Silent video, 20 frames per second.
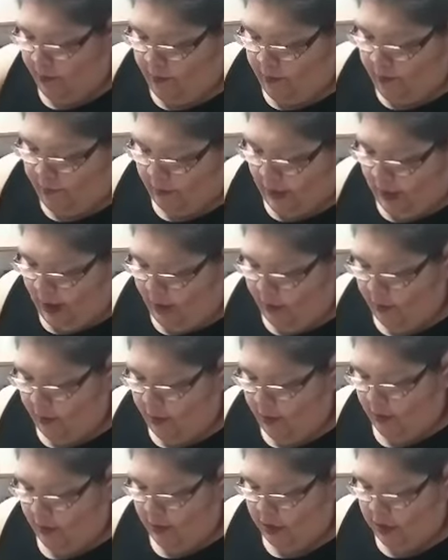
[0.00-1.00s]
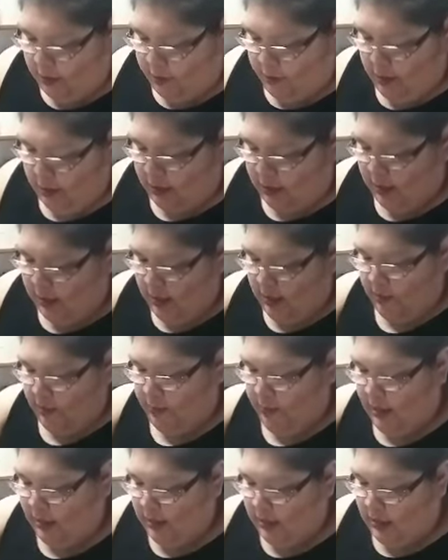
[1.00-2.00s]
flour and just mix
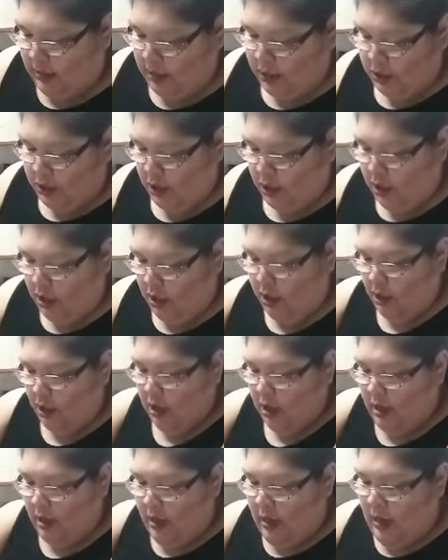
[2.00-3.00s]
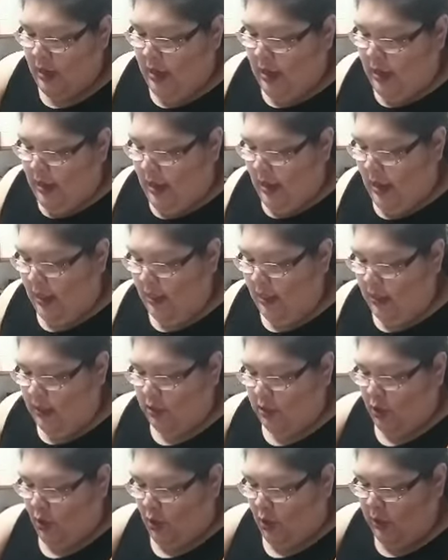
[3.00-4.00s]
the sugar and the
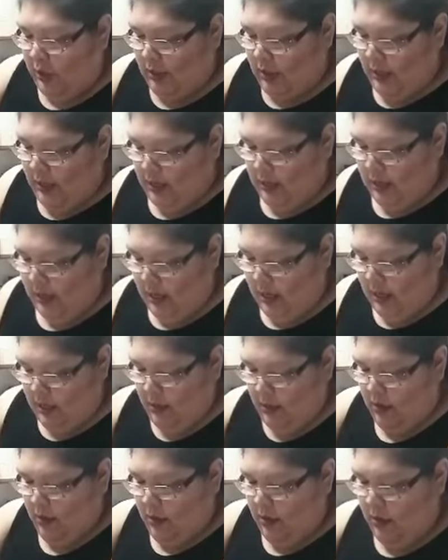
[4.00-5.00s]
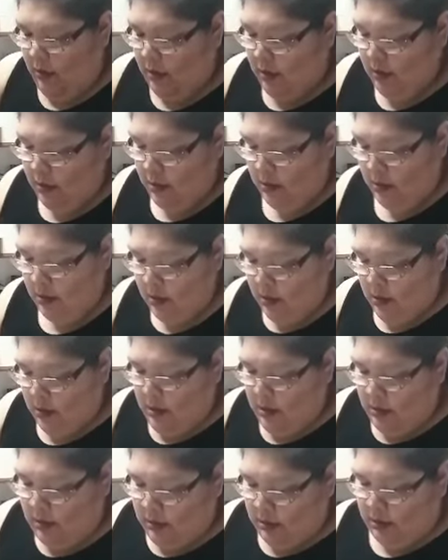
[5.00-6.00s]
salt in together,
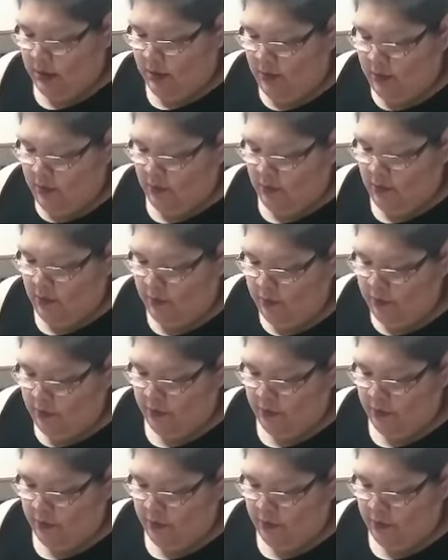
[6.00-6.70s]
just so,